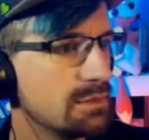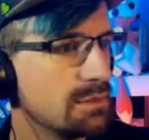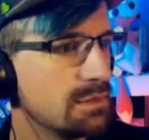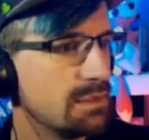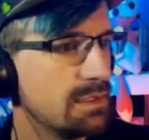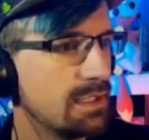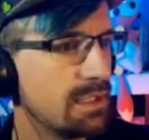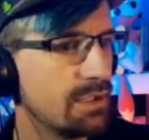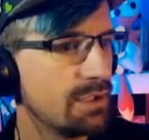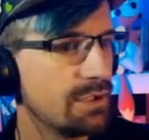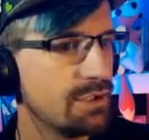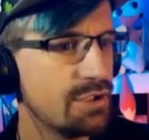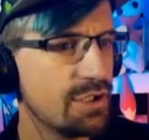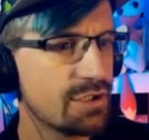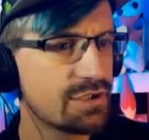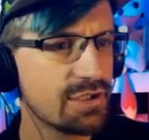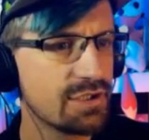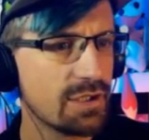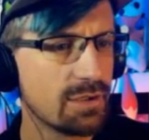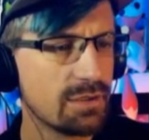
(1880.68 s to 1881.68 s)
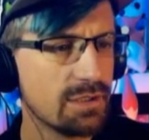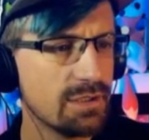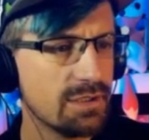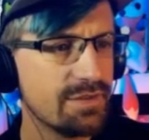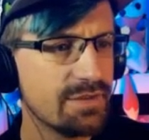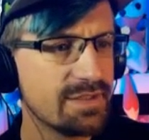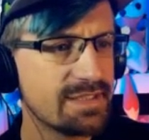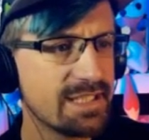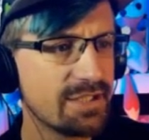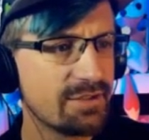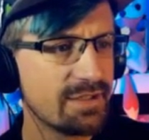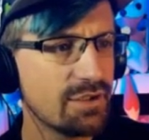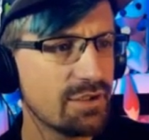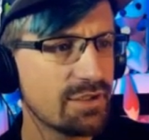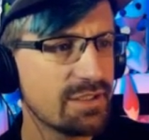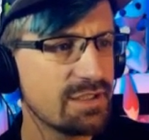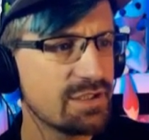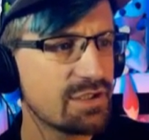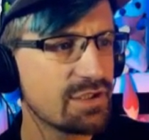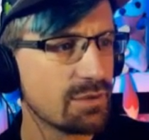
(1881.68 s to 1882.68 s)
Hello, nurse doll. This
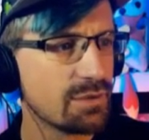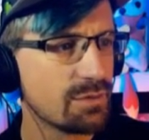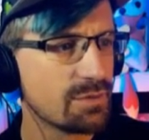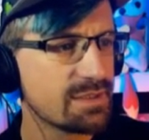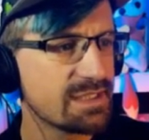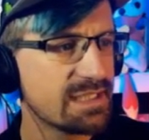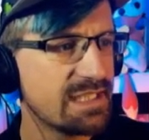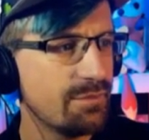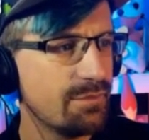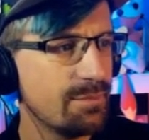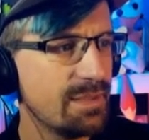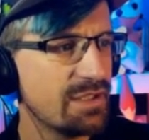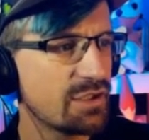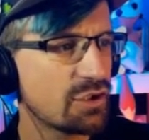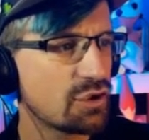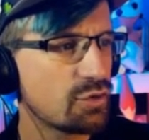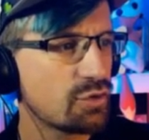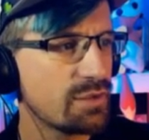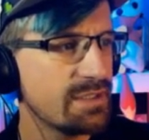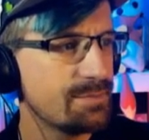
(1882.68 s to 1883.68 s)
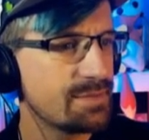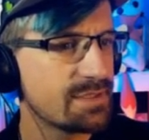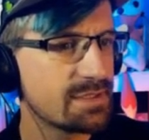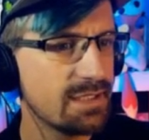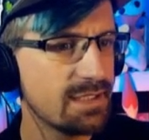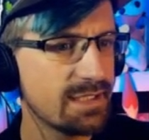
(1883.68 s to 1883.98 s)
eerie-looking dolls are giving me the creeps.